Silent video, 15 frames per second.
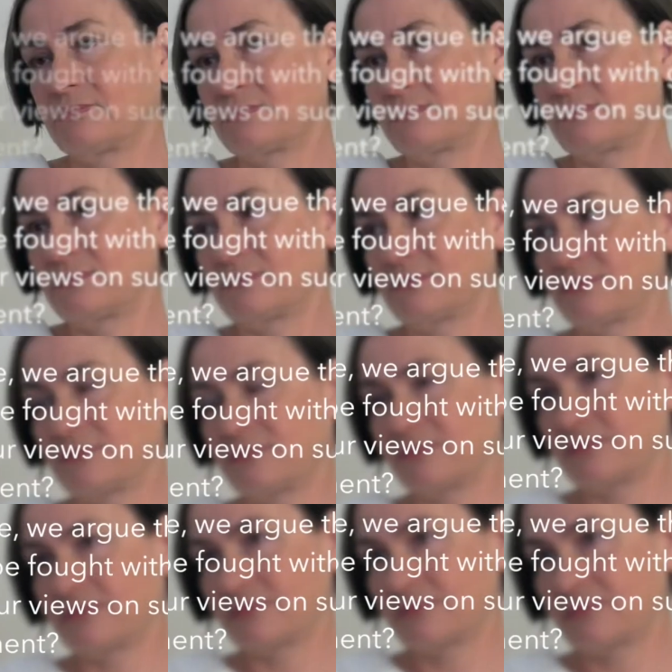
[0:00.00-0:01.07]

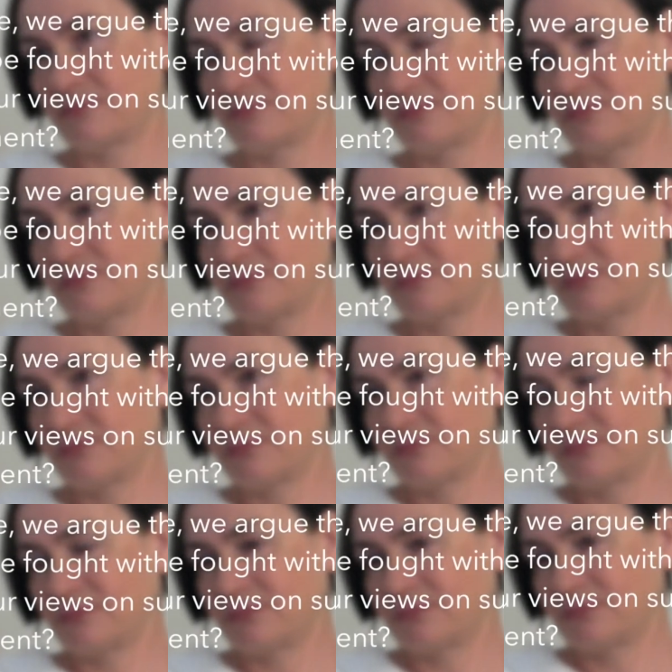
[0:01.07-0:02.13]

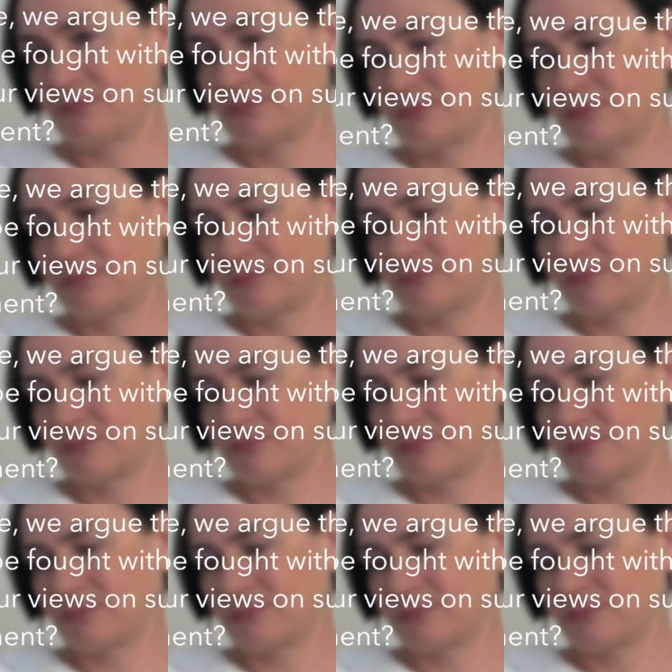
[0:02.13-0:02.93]
Nothing is said.